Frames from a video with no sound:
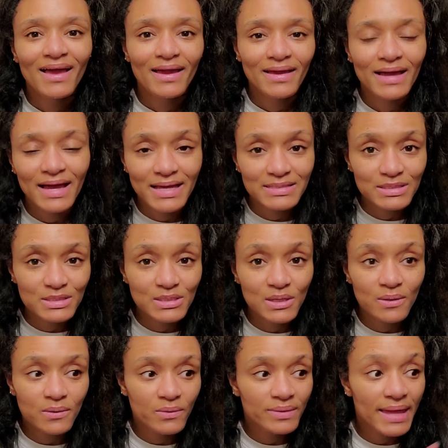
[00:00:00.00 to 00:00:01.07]
Hey guys,
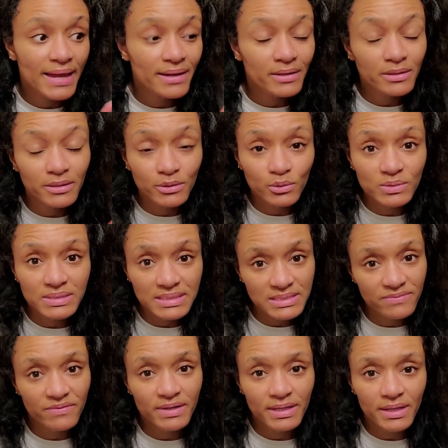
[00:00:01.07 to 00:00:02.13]
so that concludes
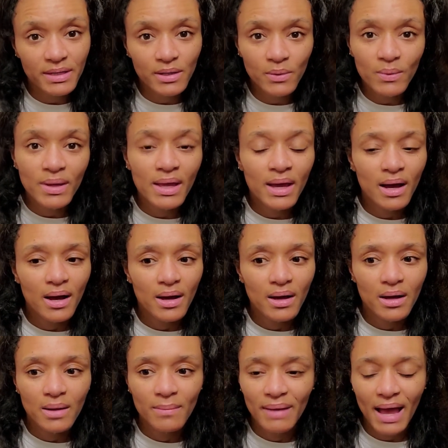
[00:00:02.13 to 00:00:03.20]
this video.
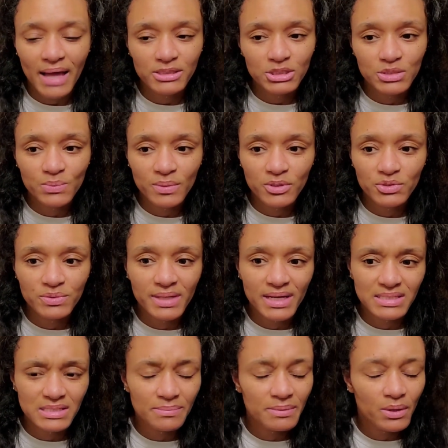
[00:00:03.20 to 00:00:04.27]
I just wanted you
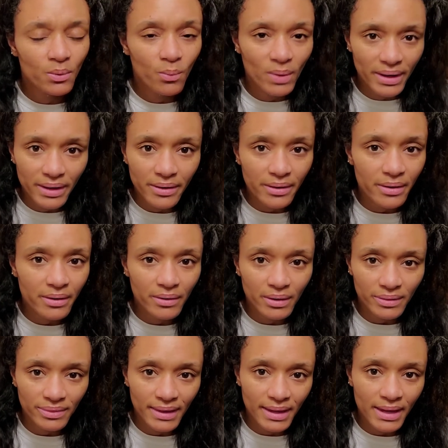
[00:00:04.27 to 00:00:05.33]
guys to be aware
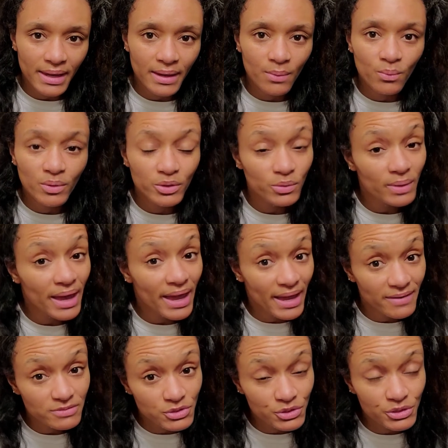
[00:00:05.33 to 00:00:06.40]
that when you
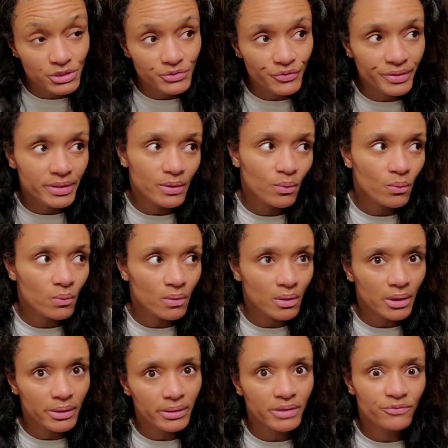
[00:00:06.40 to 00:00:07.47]
have surgery,
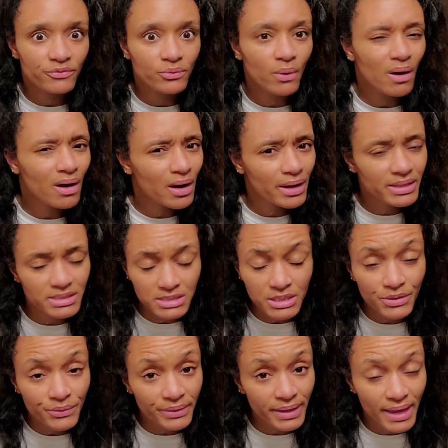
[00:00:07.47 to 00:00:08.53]
or if you are
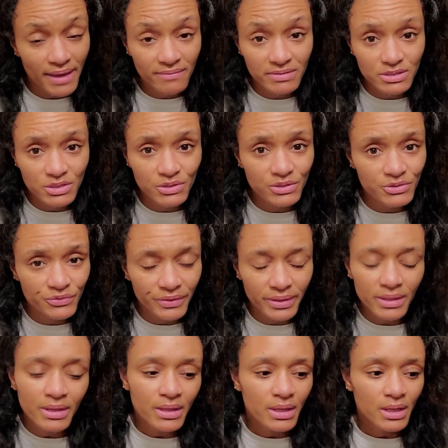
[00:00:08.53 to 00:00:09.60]
considering having
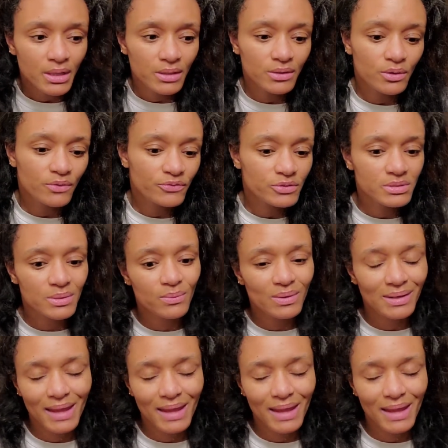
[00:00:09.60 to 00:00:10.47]
surgery, if you're someone